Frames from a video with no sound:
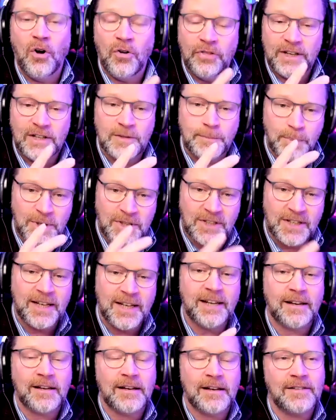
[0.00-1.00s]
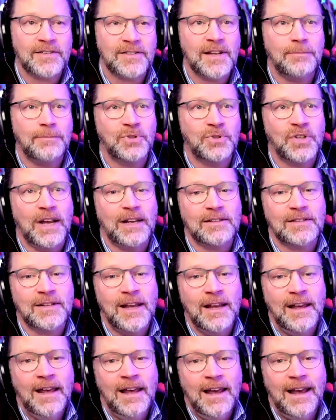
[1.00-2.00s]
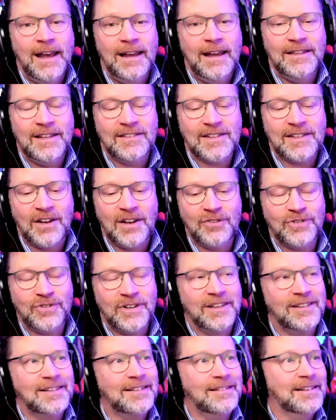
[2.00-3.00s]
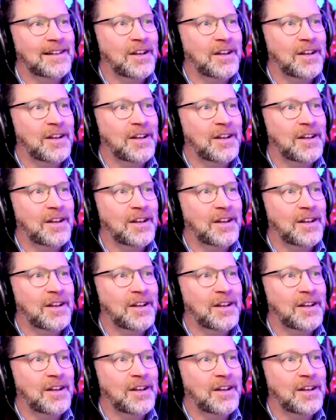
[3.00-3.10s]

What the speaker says: on this particular subject in this country.